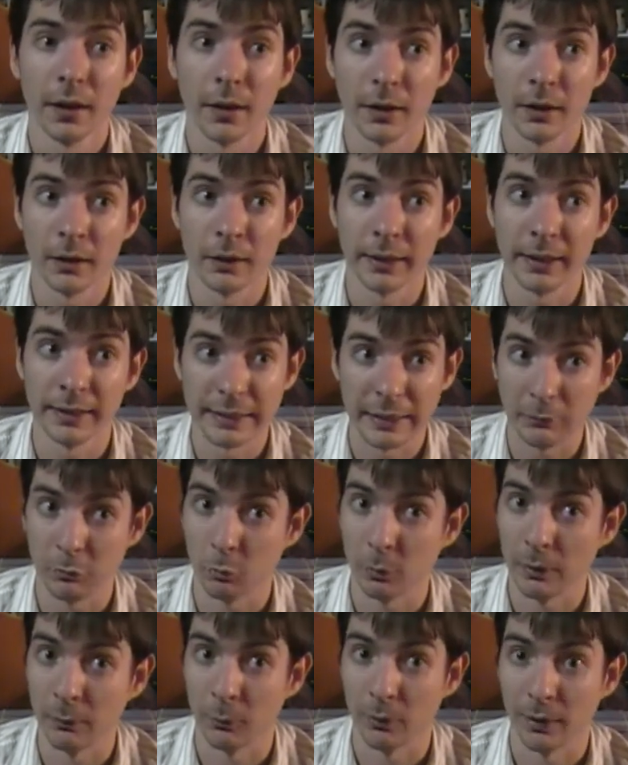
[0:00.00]
It never
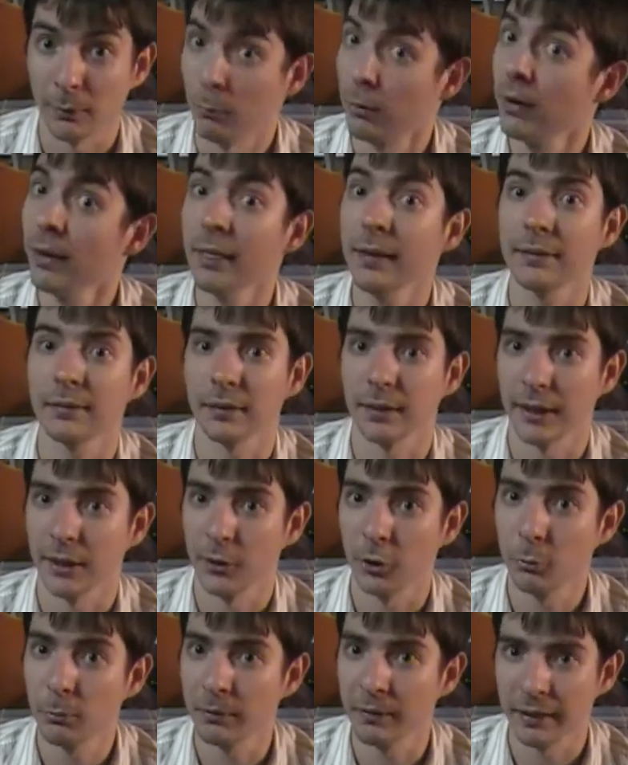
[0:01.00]
went where I wanted it to
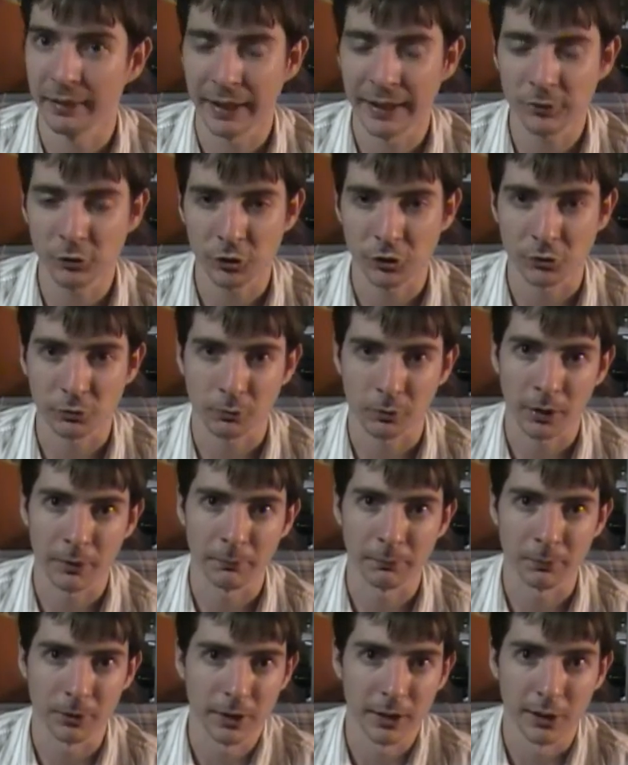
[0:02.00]
go, but that's just
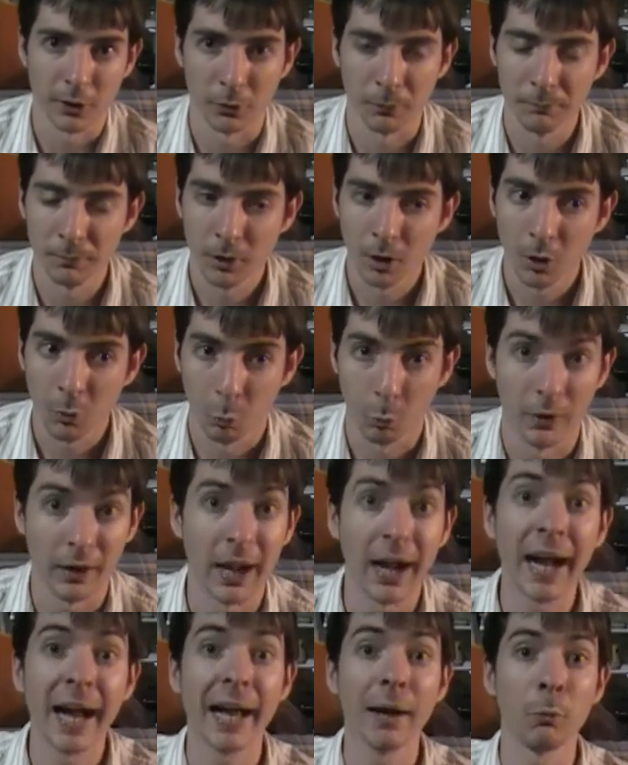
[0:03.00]
from, you know,
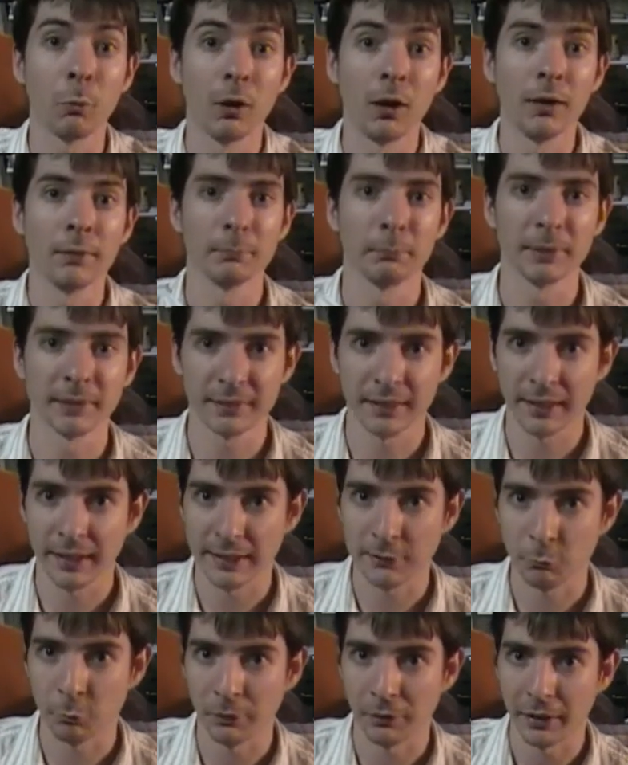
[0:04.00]
what I want
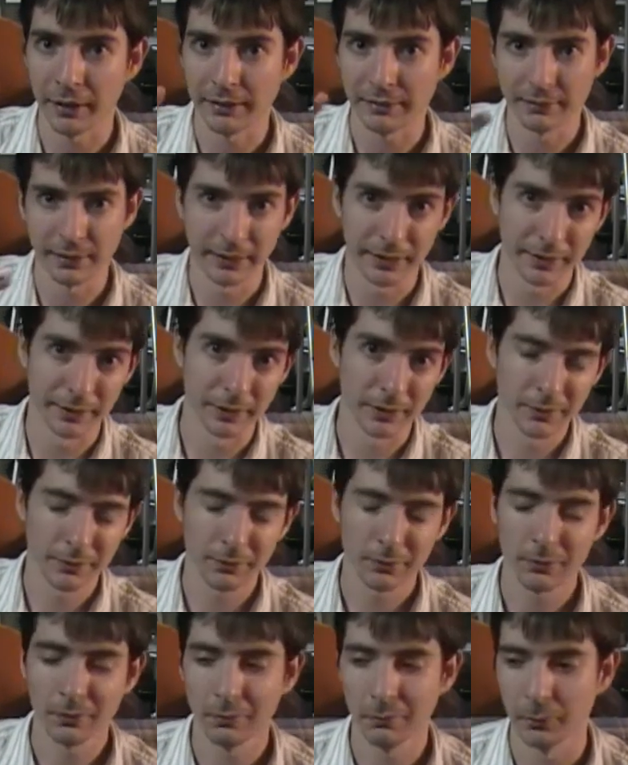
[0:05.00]
besides what they did.
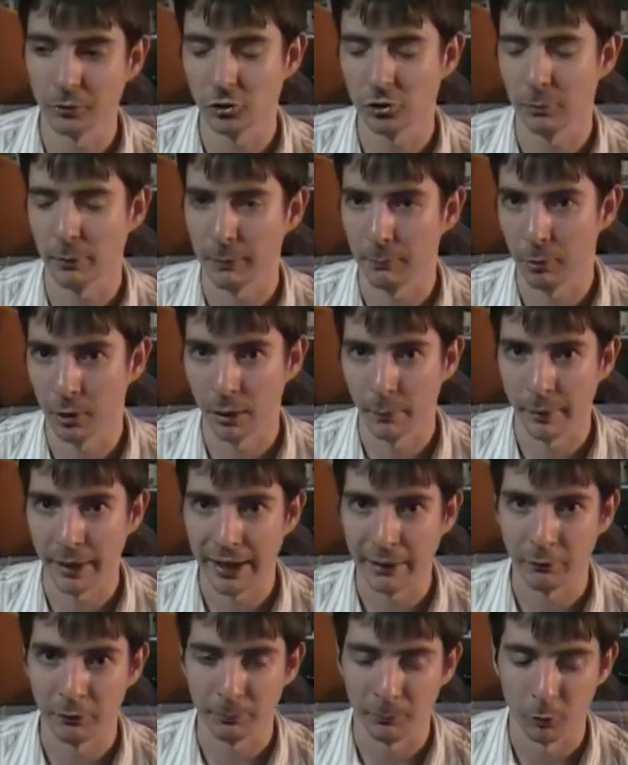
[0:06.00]
Which is a big problem I
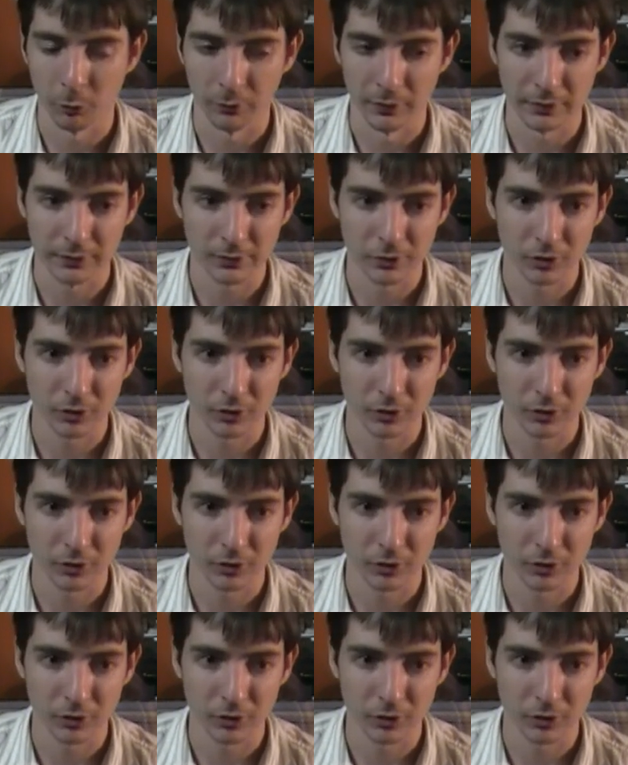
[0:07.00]
have with movies.